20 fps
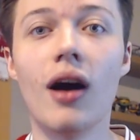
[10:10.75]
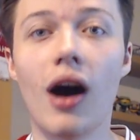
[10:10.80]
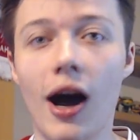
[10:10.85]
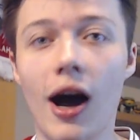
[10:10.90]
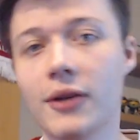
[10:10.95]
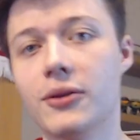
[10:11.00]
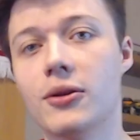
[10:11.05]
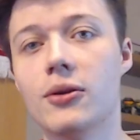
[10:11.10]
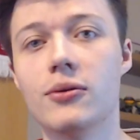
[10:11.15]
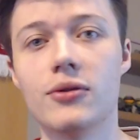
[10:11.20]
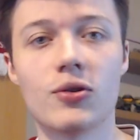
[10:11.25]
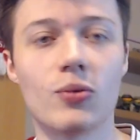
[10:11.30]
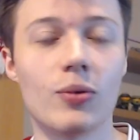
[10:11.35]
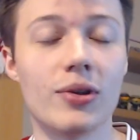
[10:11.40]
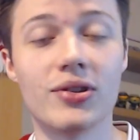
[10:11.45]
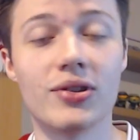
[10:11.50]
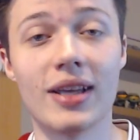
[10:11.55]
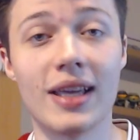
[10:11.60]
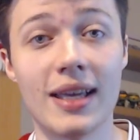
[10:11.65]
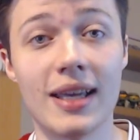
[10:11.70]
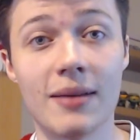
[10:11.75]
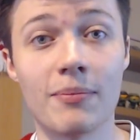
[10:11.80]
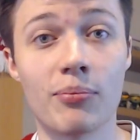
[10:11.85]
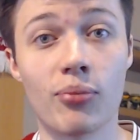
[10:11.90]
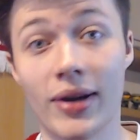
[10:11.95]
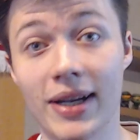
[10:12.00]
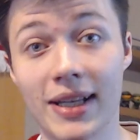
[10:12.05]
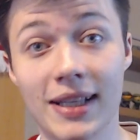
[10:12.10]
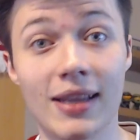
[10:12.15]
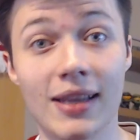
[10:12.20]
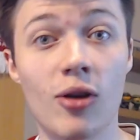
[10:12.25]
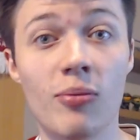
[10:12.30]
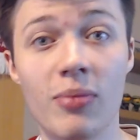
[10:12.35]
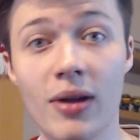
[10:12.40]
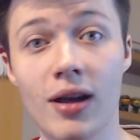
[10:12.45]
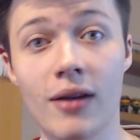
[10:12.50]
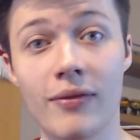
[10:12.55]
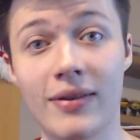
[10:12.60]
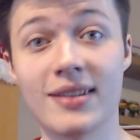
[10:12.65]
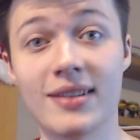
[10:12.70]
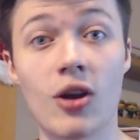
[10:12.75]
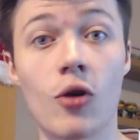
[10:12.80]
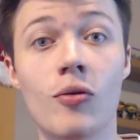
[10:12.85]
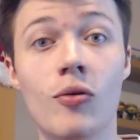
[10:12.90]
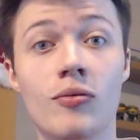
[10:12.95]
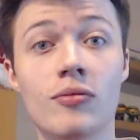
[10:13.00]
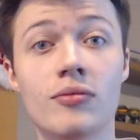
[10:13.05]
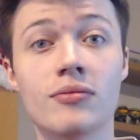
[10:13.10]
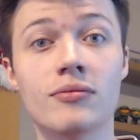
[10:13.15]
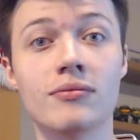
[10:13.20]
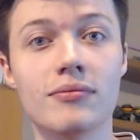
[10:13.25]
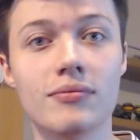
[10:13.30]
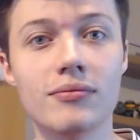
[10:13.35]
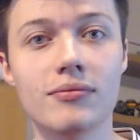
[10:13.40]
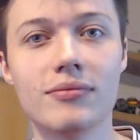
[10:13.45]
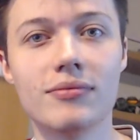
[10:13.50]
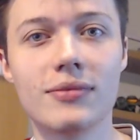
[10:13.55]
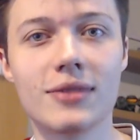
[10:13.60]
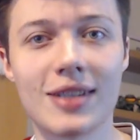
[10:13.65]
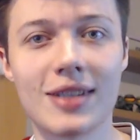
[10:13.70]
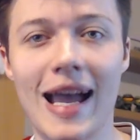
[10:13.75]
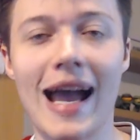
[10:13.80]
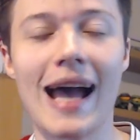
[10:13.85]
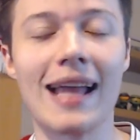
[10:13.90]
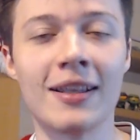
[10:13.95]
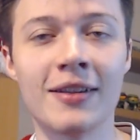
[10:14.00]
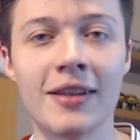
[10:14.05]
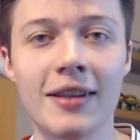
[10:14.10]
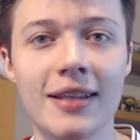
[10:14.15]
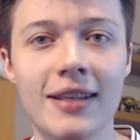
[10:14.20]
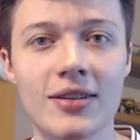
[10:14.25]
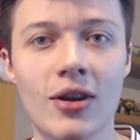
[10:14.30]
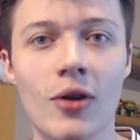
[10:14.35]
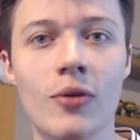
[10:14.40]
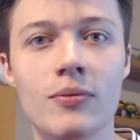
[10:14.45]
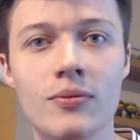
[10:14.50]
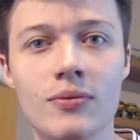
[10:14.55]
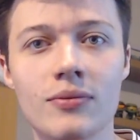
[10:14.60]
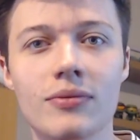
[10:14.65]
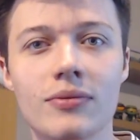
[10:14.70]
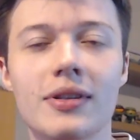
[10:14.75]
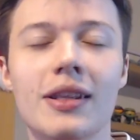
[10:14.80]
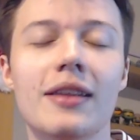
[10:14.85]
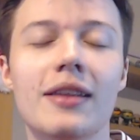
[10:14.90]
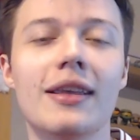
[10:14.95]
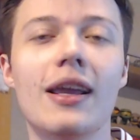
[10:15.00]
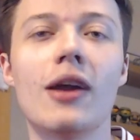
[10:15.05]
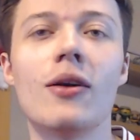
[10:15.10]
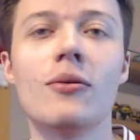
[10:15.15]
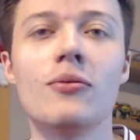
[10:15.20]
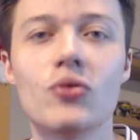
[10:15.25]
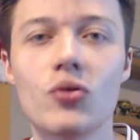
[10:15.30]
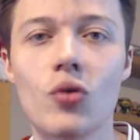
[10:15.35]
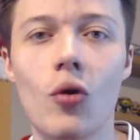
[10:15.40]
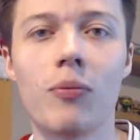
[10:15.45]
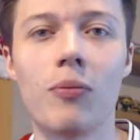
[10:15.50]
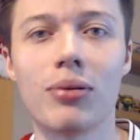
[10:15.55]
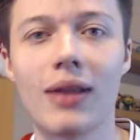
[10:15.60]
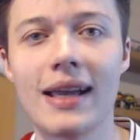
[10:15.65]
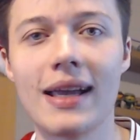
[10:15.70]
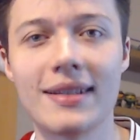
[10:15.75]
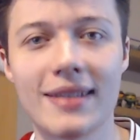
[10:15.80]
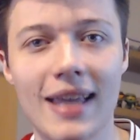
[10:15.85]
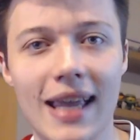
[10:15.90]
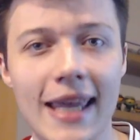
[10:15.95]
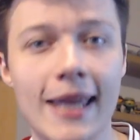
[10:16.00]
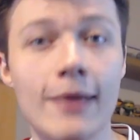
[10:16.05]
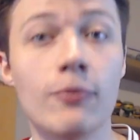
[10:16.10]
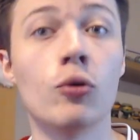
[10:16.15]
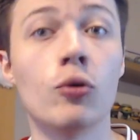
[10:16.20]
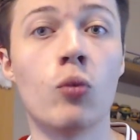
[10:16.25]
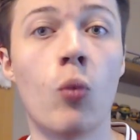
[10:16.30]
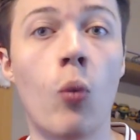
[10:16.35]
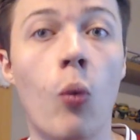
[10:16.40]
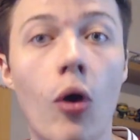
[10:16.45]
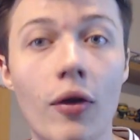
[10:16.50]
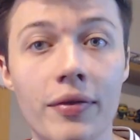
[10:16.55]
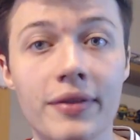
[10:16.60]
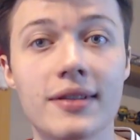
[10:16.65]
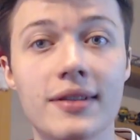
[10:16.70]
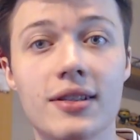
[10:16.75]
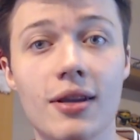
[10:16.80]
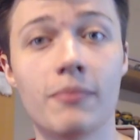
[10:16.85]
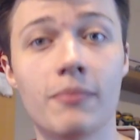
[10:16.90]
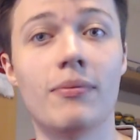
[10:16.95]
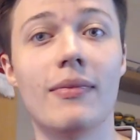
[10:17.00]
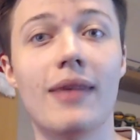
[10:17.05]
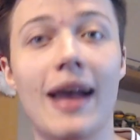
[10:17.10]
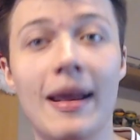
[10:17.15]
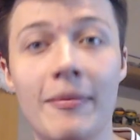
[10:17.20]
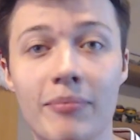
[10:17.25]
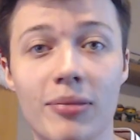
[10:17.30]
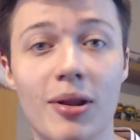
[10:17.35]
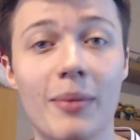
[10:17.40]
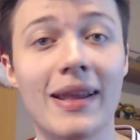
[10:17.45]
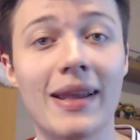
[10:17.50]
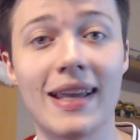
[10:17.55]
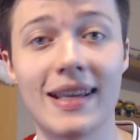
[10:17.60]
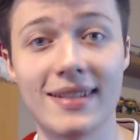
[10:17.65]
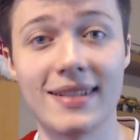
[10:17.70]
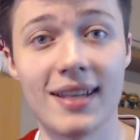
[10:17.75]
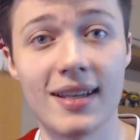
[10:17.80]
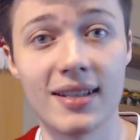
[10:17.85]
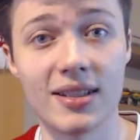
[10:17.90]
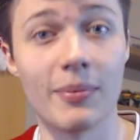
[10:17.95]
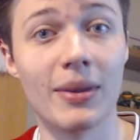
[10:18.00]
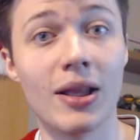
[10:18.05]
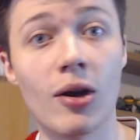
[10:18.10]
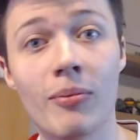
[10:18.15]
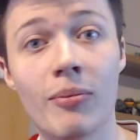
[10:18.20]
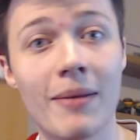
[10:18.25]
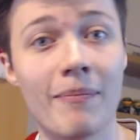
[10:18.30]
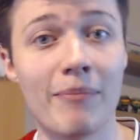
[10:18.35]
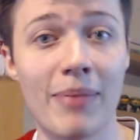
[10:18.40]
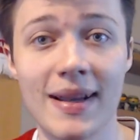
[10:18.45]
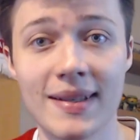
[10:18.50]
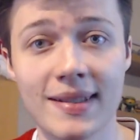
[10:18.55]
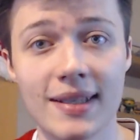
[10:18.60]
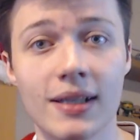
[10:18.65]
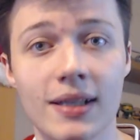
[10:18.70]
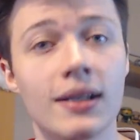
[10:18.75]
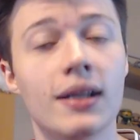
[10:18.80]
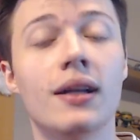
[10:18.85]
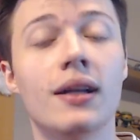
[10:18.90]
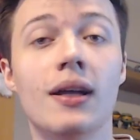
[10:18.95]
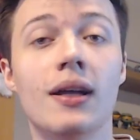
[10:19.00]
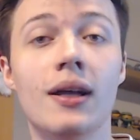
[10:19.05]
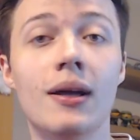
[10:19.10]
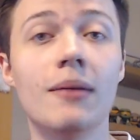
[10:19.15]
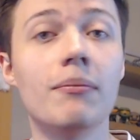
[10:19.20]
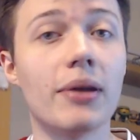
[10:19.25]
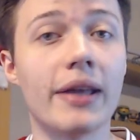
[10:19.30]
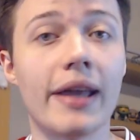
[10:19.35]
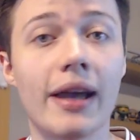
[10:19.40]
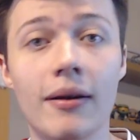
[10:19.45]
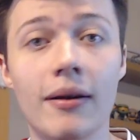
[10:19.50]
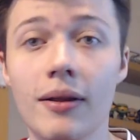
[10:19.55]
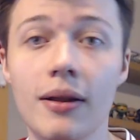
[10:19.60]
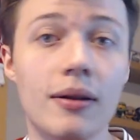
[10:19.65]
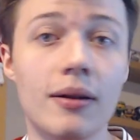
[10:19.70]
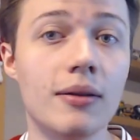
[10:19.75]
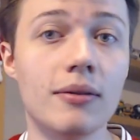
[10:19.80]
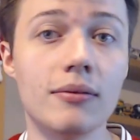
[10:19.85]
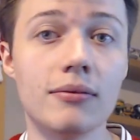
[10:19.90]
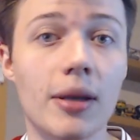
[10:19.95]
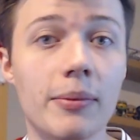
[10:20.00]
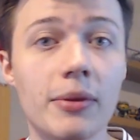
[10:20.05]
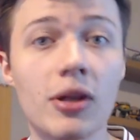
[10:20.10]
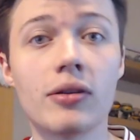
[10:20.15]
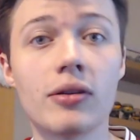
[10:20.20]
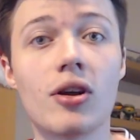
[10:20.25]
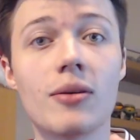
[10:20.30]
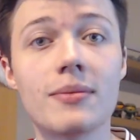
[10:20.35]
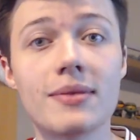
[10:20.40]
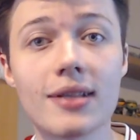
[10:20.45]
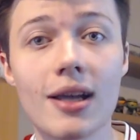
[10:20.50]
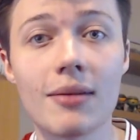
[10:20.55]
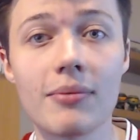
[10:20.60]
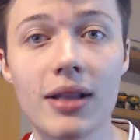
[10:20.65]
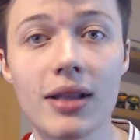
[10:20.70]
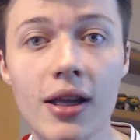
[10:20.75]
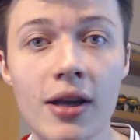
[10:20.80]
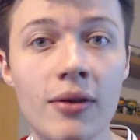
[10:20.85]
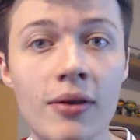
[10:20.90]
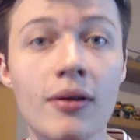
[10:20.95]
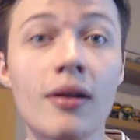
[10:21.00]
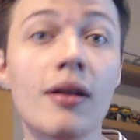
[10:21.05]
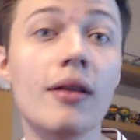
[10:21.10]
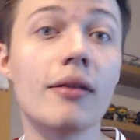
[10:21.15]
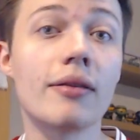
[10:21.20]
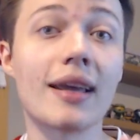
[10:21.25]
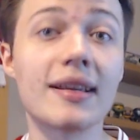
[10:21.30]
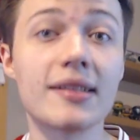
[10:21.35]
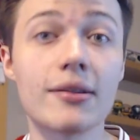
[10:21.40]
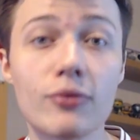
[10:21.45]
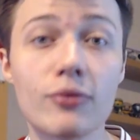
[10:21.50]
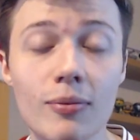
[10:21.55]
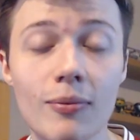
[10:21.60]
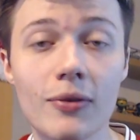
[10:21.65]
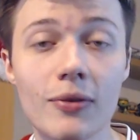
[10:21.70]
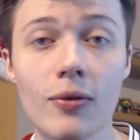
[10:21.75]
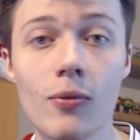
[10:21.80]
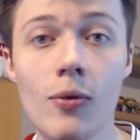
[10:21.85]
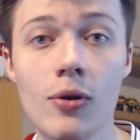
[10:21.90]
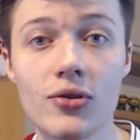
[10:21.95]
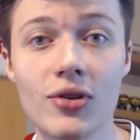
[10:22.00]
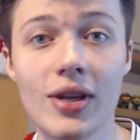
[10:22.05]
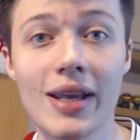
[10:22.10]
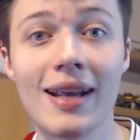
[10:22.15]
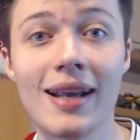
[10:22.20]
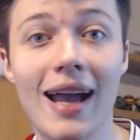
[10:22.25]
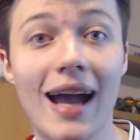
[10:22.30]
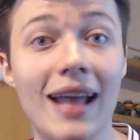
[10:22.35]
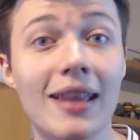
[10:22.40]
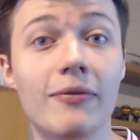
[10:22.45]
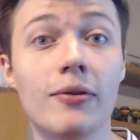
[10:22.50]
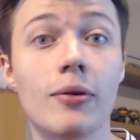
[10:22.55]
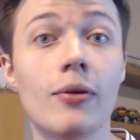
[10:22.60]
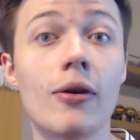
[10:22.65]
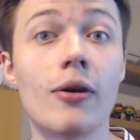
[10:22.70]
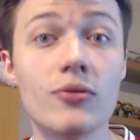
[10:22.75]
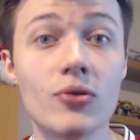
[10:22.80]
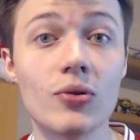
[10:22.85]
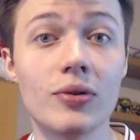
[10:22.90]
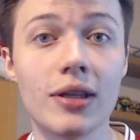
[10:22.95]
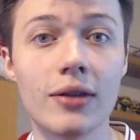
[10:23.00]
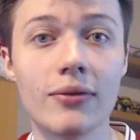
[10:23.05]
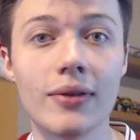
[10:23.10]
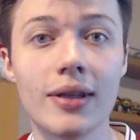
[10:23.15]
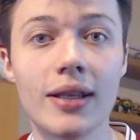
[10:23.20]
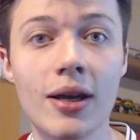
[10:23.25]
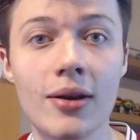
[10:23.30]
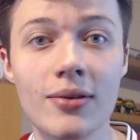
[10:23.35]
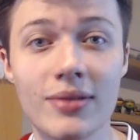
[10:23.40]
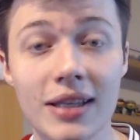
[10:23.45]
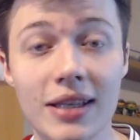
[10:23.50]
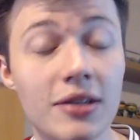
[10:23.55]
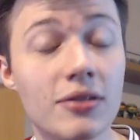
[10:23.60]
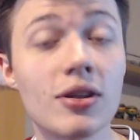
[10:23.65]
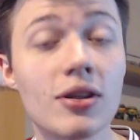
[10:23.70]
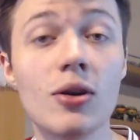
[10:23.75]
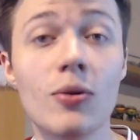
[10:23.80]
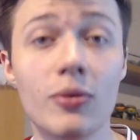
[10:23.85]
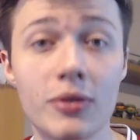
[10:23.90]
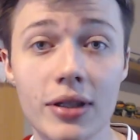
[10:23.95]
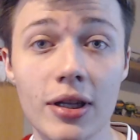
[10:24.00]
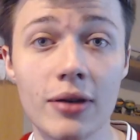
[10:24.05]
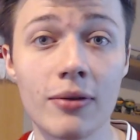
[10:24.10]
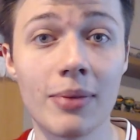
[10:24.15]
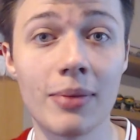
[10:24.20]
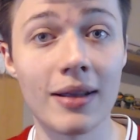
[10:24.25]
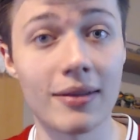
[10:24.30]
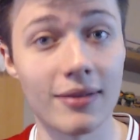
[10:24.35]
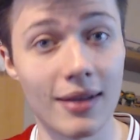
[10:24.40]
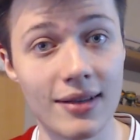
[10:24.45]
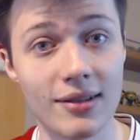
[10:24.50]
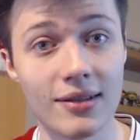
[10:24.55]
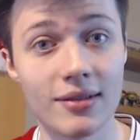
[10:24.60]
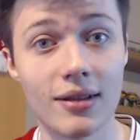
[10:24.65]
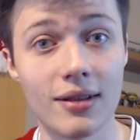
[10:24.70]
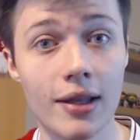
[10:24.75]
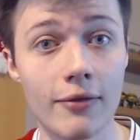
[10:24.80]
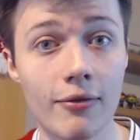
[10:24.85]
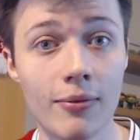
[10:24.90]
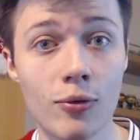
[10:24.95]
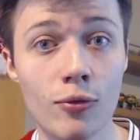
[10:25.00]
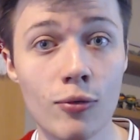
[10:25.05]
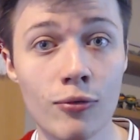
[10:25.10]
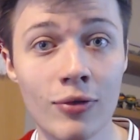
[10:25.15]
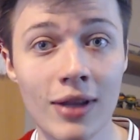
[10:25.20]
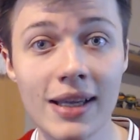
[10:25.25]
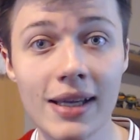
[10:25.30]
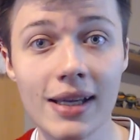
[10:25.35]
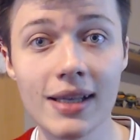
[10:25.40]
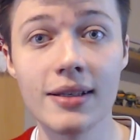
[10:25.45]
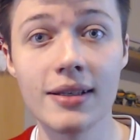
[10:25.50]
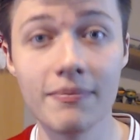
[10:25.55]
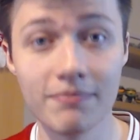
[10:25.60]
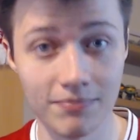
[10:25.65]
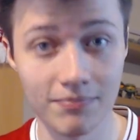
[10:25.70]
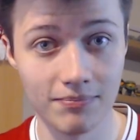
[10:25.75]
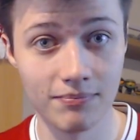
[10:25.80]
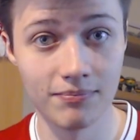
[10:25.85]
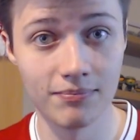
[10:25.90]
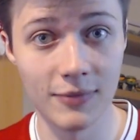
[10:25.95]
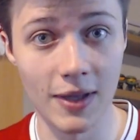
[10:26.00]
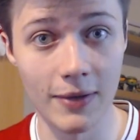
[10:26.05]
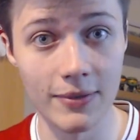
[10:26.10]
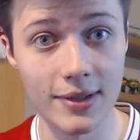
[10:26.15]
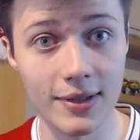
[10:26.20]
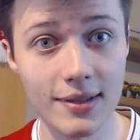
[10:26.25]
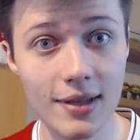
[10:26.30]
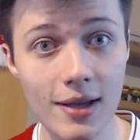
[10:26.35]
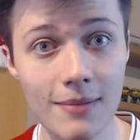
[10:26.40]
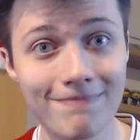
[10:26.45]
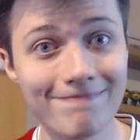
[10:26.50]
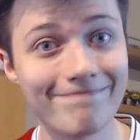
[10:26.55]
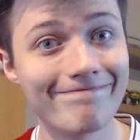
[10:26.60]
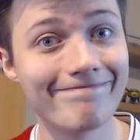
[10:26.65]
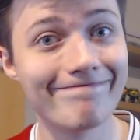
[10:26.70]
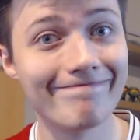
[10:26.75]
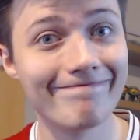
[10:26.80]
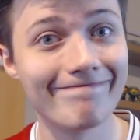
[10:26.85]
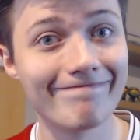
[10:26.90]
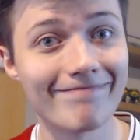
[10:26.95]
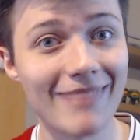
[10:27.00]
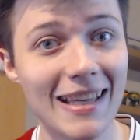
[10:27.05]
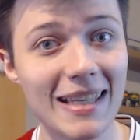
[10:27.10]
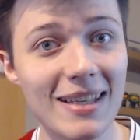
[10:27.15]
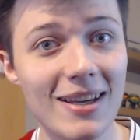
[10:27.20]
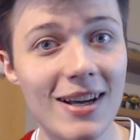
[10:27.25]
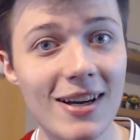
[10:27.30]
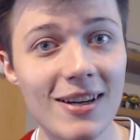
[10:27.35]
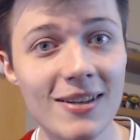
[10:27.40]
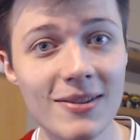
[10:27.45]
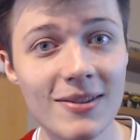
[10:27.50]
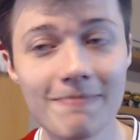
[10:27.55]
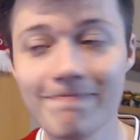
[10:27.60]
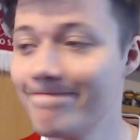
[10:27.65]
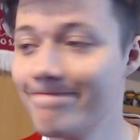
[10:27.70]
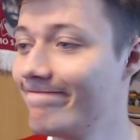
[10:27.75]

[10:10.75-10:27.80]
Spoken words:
I do just wish that he could bring in a little bit of his own talent and his own, the own sort of players that he would want to implement his system a little bit better. But yeah, let me know in the comments down below. Thanks ever so much for watching, and if you are enjoying these videos and you do want to know about things Liverpool related, give us a sub. Thank you guys.